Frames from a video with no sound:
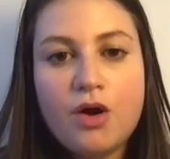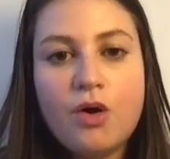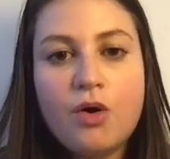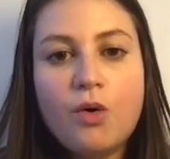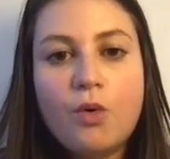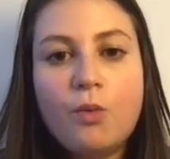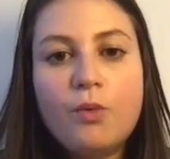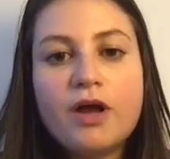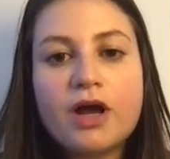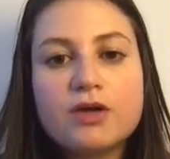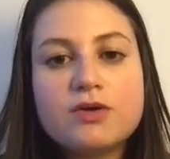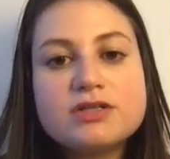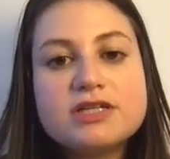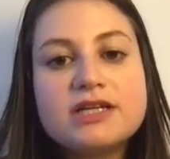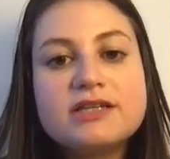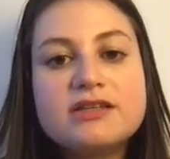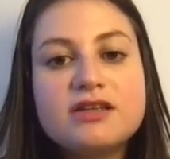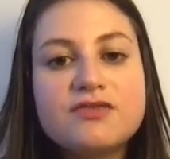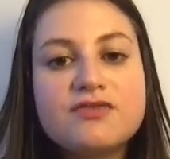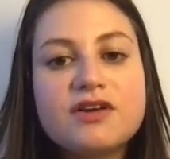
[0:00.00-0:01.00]
We are using
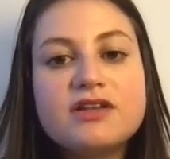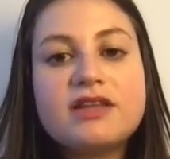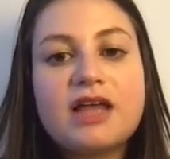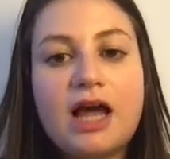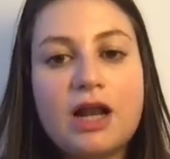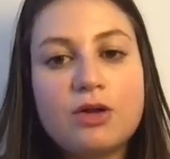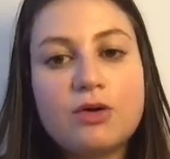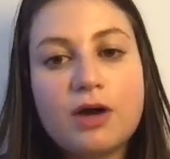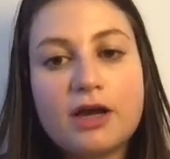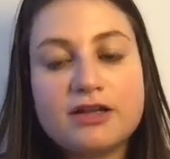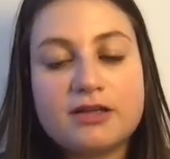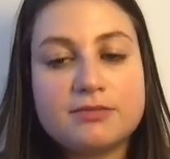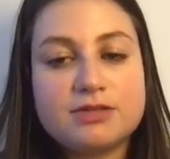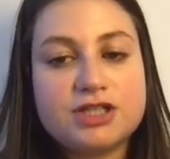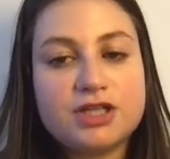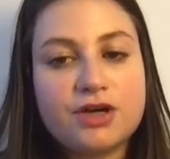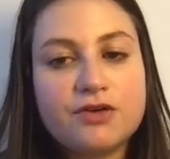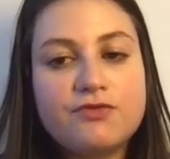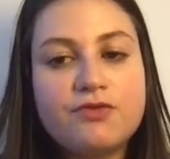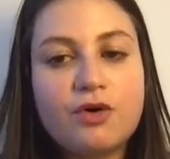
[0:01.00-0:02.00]
different algorithms
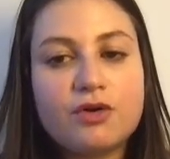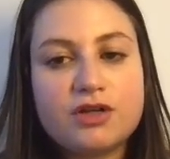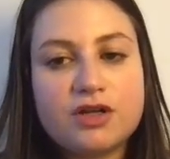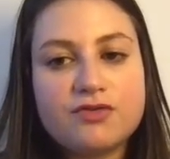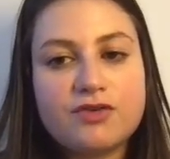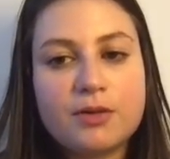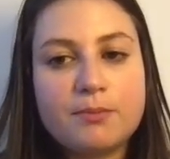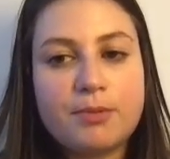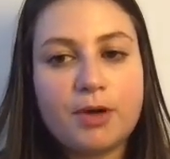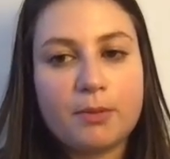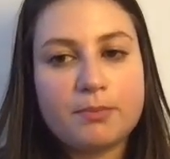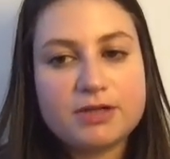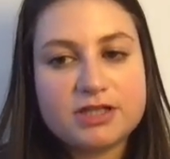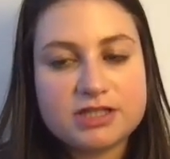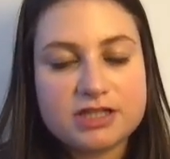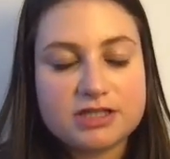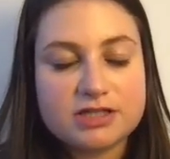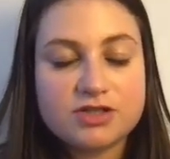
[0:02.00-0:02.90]
here for different purposes.